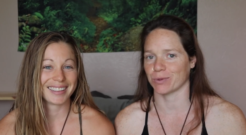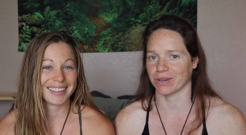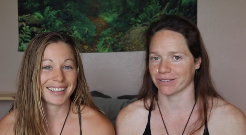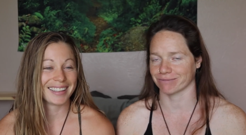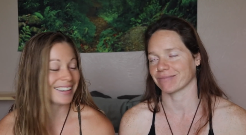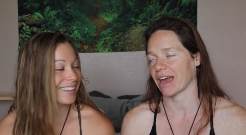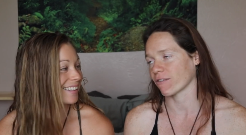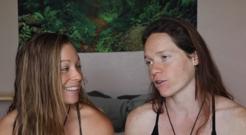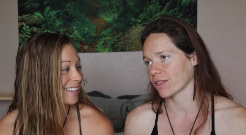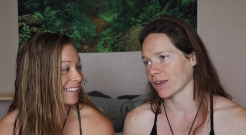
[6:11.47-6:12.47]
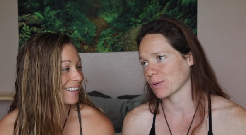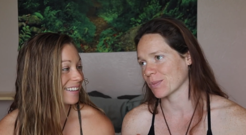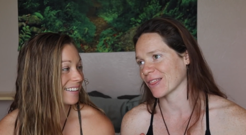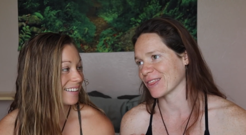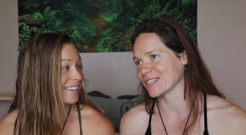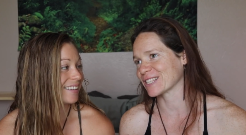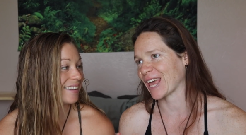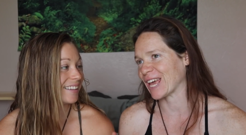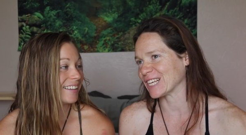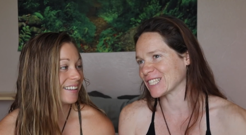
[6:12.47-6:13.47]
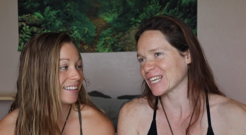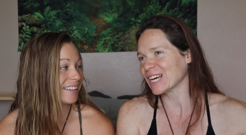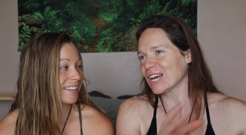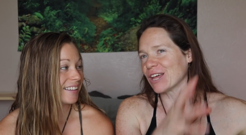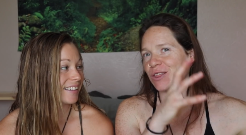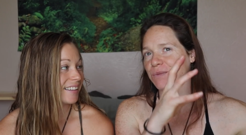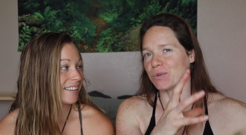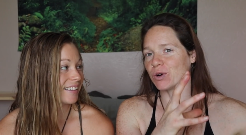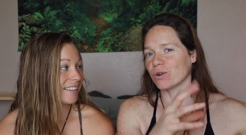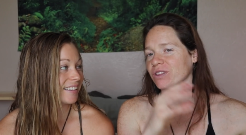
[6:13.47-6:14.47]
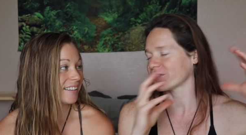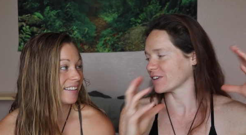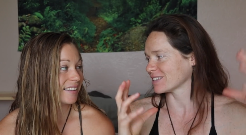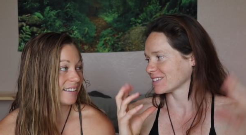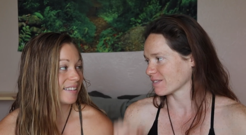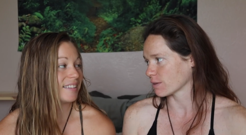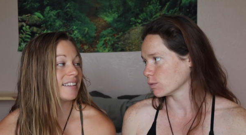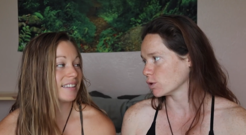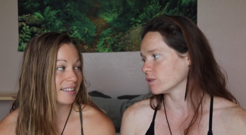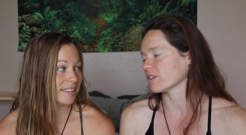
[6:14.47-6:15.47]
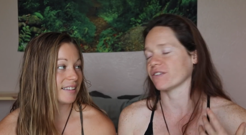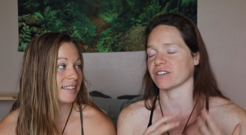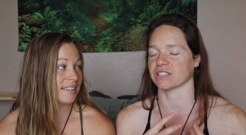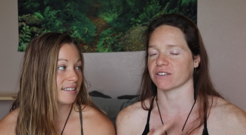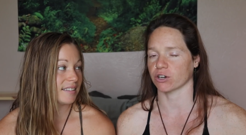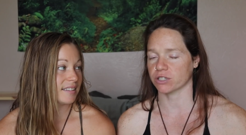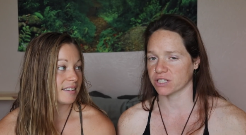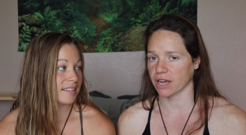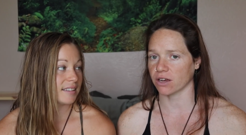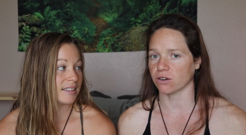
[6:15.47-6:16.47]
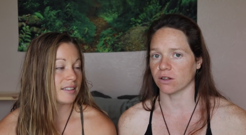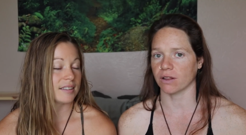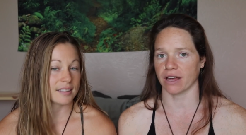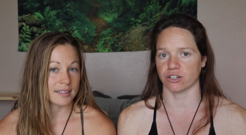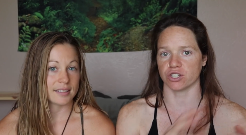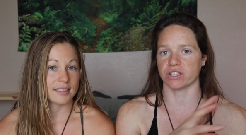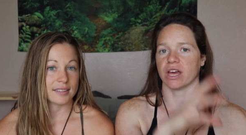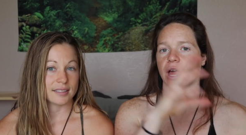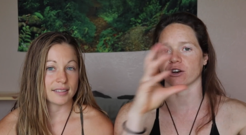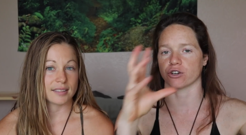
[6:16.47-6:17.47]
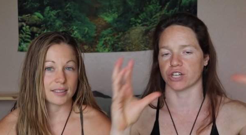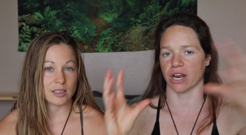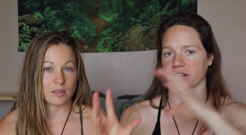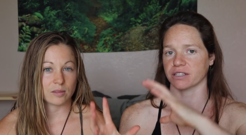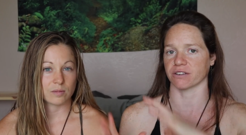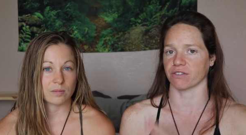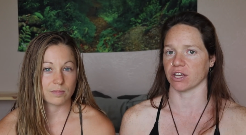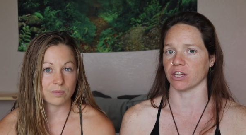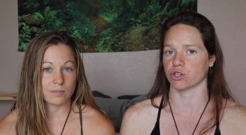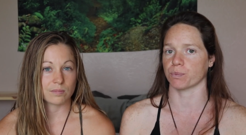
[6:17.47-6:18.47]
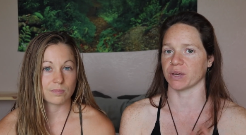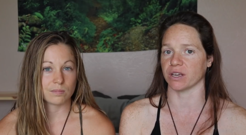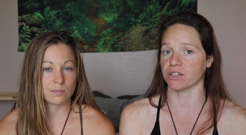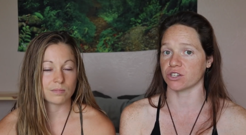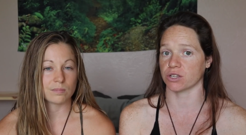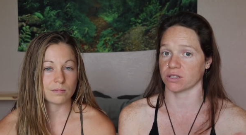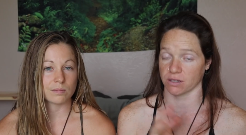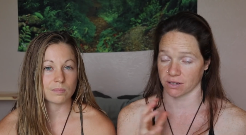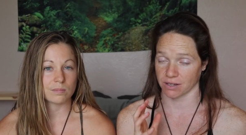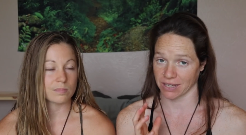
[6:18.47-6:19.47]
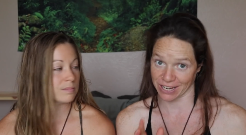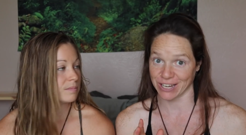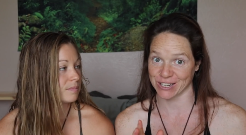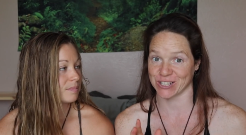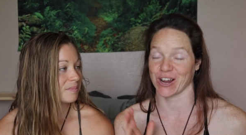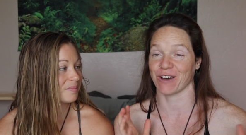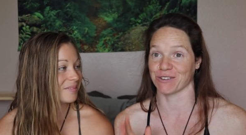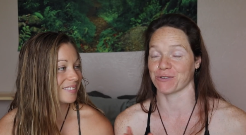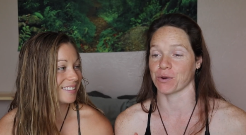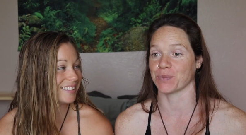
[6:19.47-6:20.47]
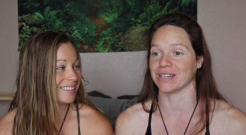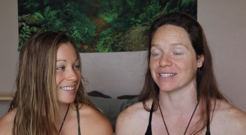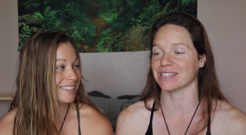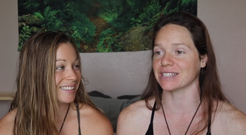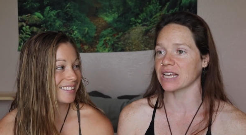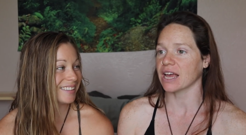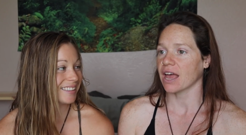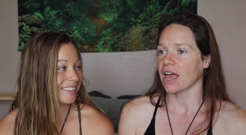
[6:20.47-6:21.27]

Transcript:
Speaker 1: between everything. But in this case, the moon, the phases of the moon, the phases of our cycle, and just the energetics of each piece. Mm -hmm each of the four pieces